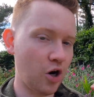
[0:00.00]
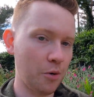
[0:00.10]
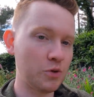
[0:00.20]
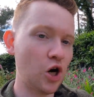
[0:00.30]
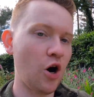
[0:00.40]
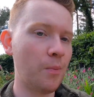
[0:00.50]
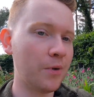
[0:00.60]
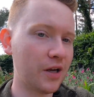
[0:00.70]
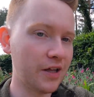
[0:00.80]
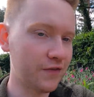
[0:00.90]

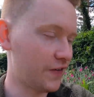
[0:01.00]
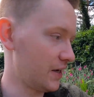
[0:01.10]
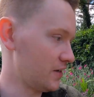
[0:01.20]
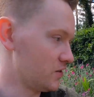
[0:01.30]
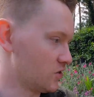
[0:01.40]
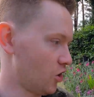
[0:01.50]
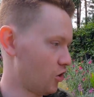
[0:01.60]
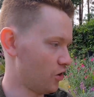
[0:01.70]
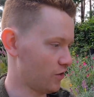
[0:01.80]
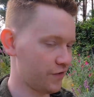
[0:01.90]
autumnally phase
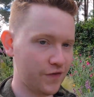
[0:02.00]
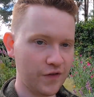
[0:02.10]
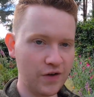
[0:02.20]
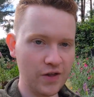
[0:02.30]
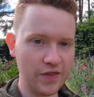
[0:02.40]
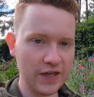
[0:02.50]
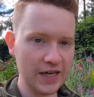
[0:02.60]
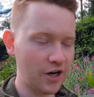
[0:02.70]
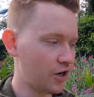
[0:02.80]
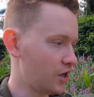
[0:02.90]
of the
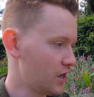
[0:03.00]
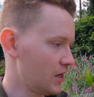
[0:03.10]
year,